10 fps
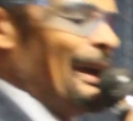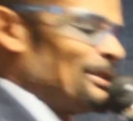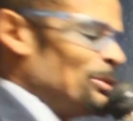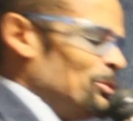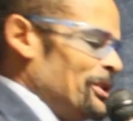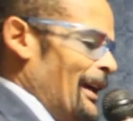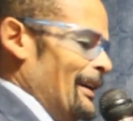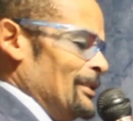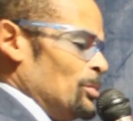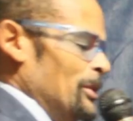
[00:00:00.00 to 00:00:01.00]
at two
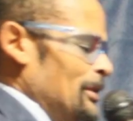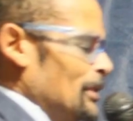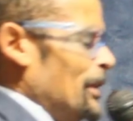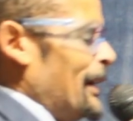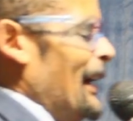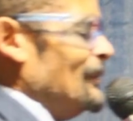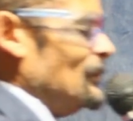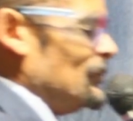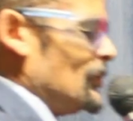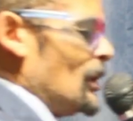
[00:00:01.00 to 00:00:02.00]
things. We look
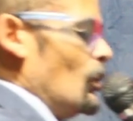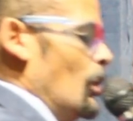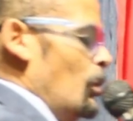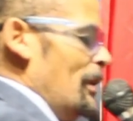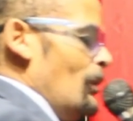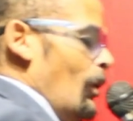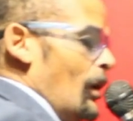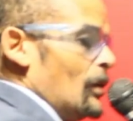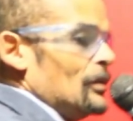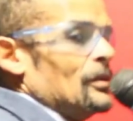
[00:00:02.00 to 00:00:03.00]
at what we
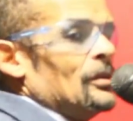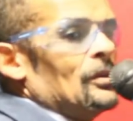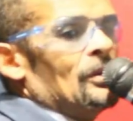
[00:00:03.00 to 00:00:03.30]
want